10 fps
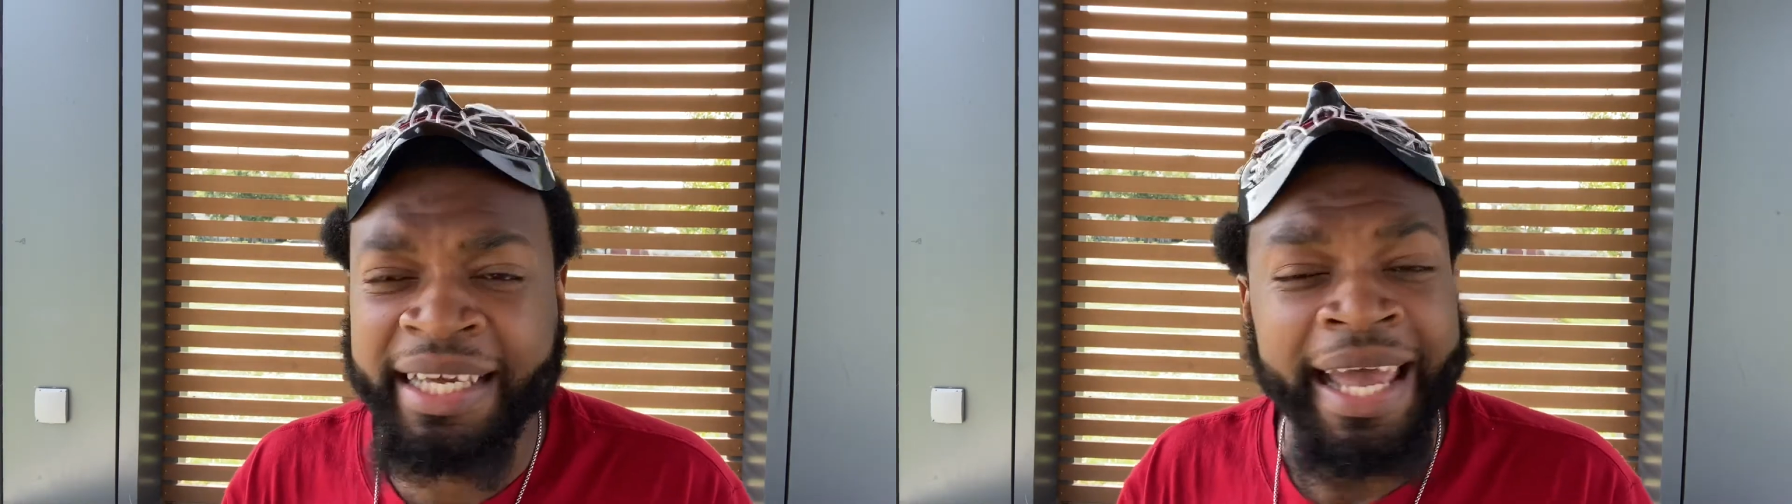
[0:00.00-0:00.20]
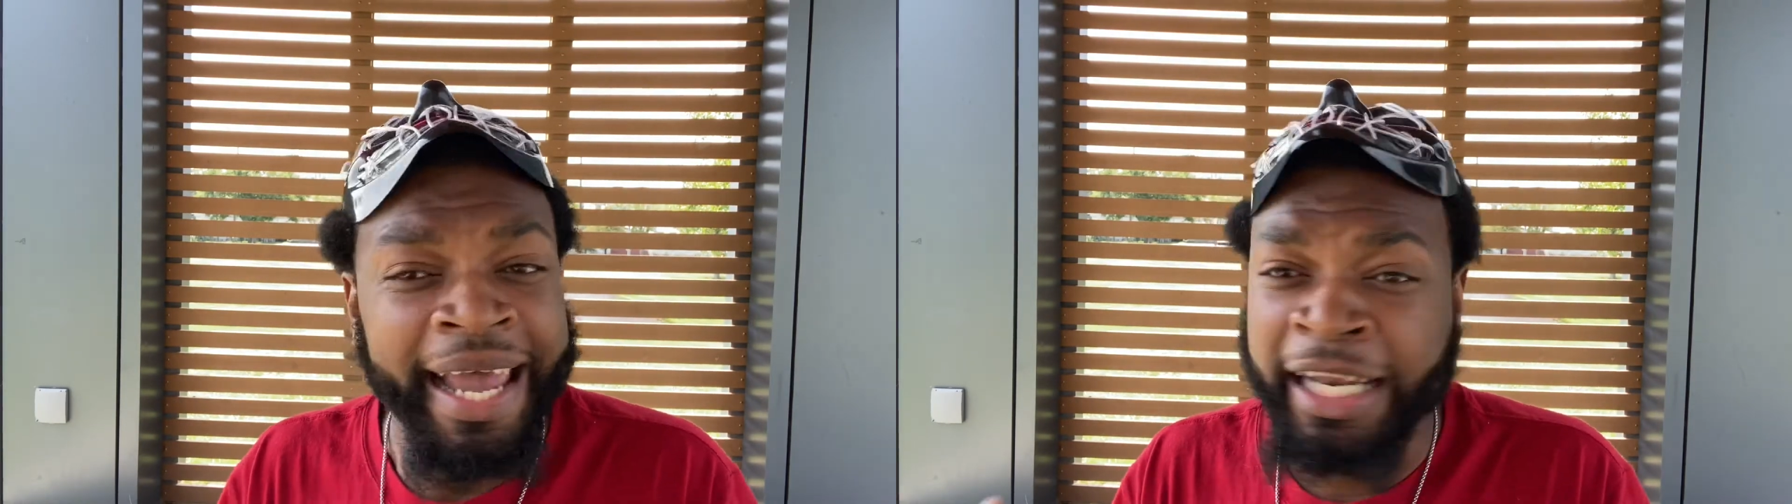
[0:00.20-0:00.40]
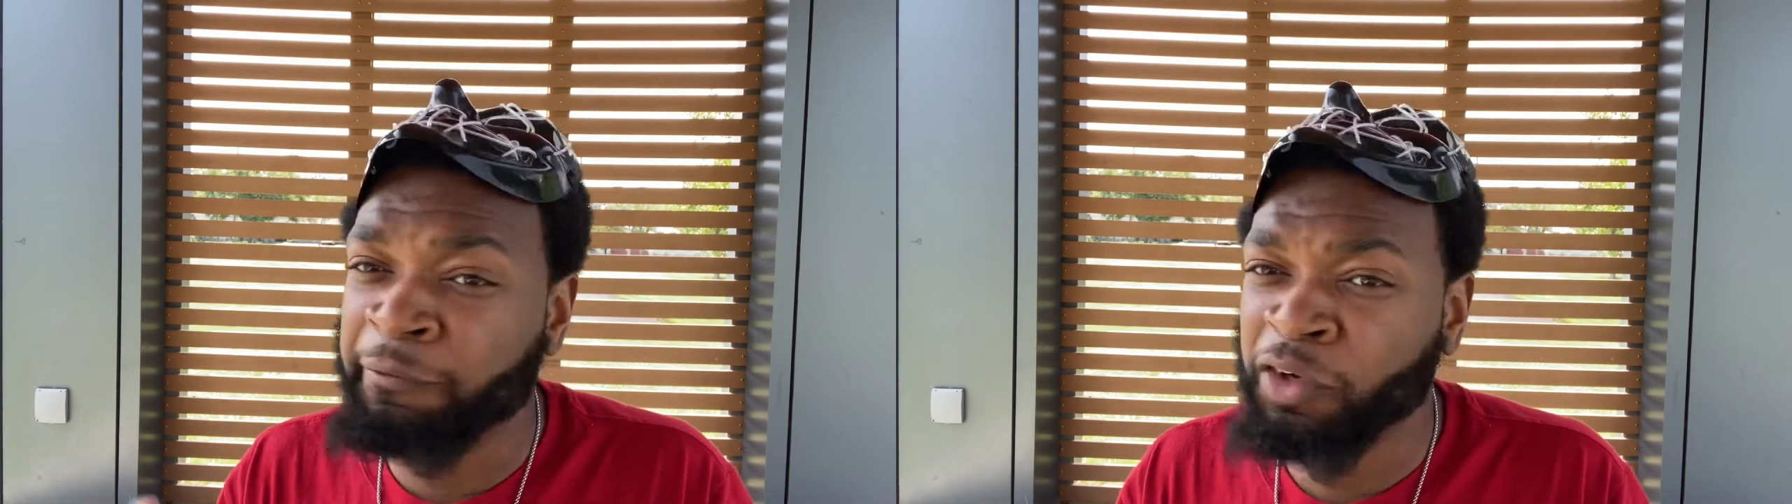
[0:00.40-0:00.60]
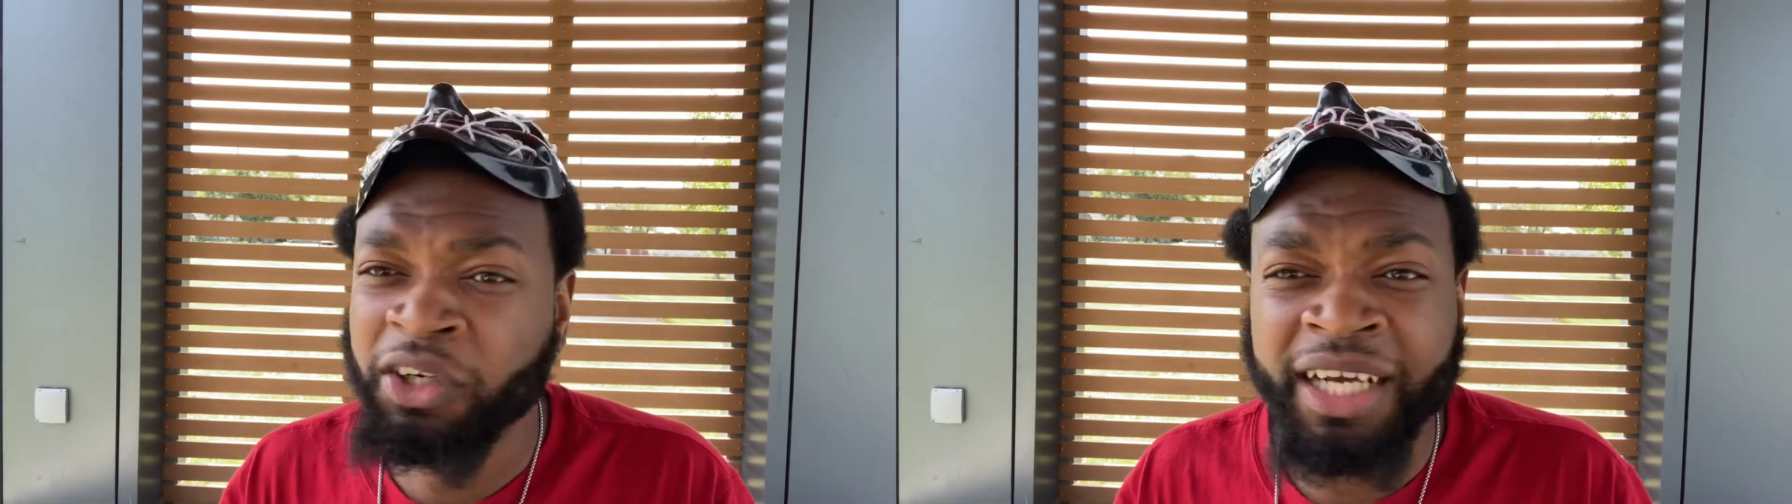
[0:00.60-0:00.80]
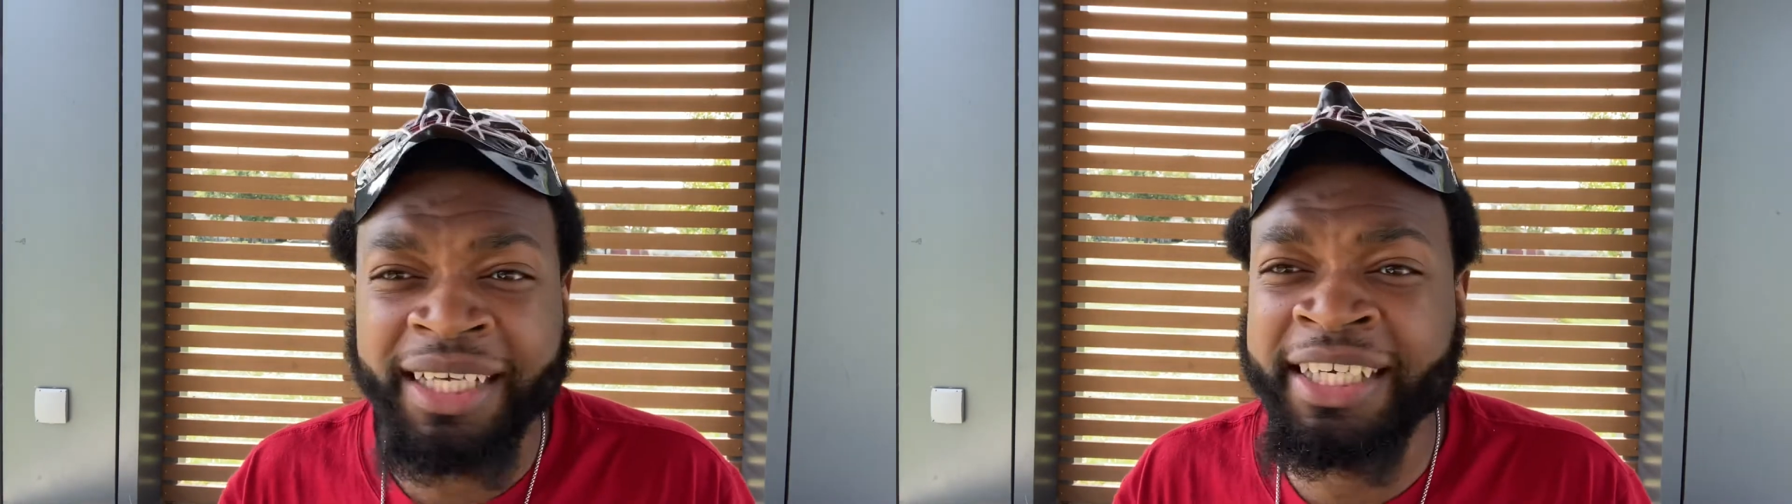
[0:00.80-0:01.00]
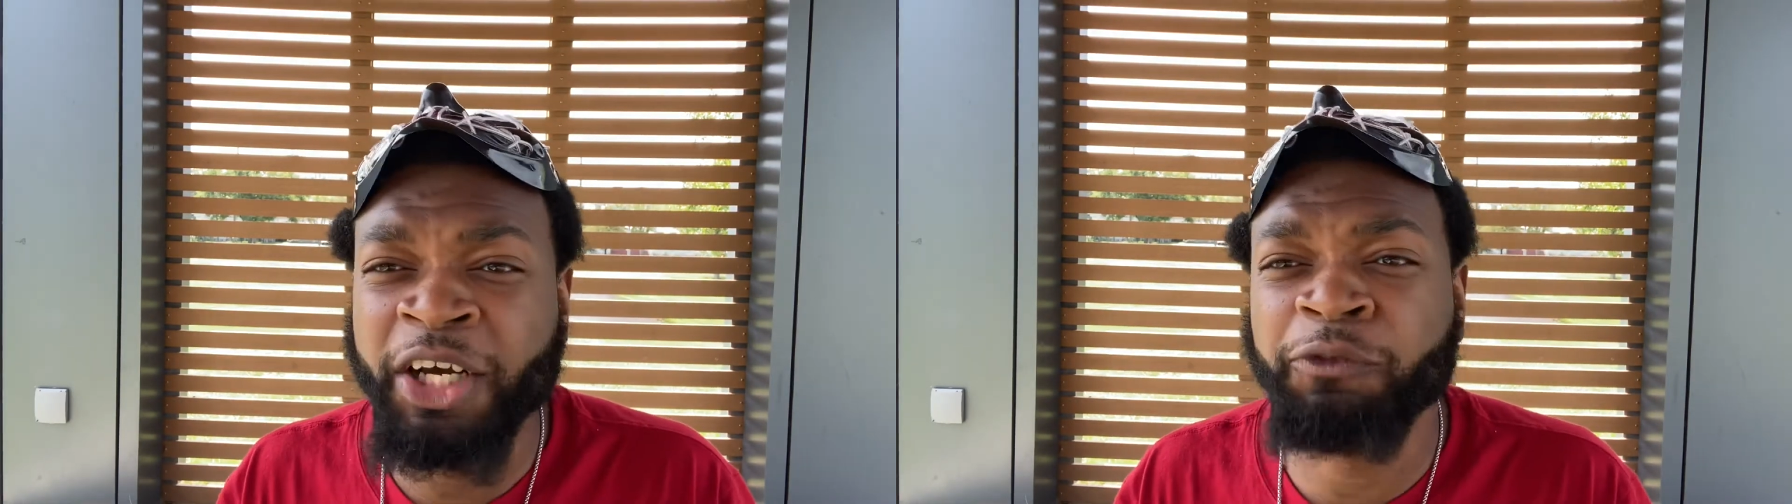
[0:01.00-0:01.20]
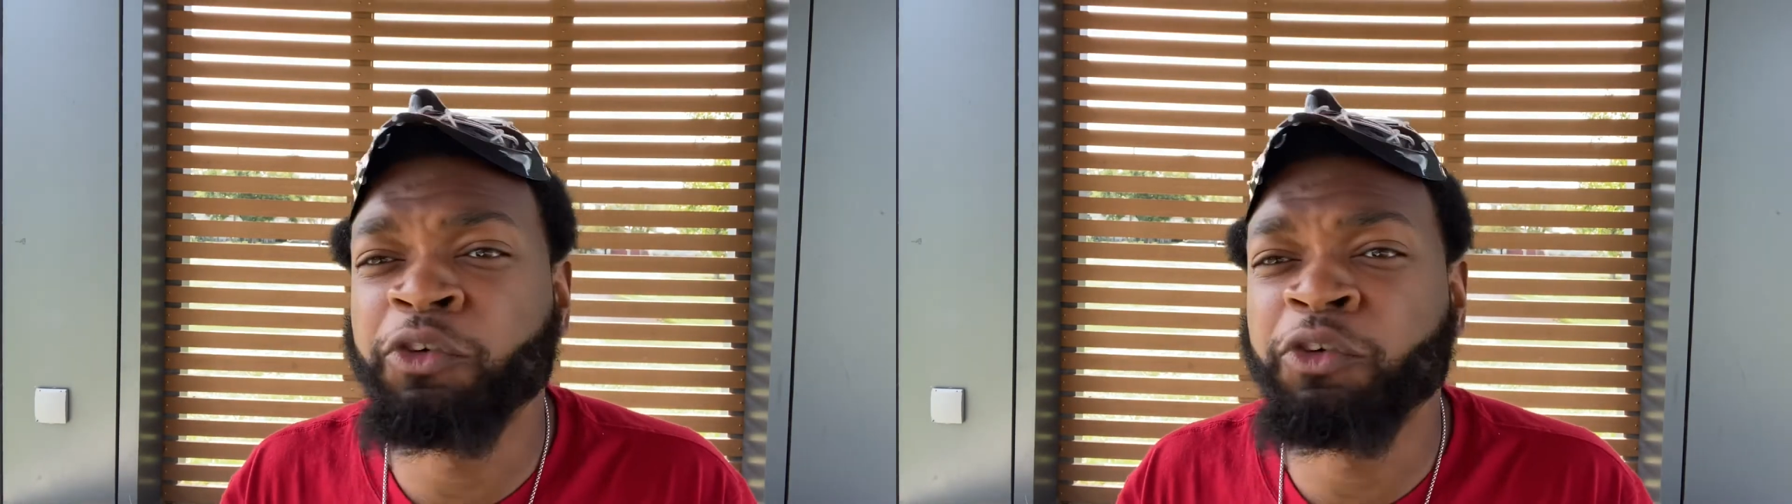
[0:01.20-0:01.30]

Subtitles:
And if you're not careful,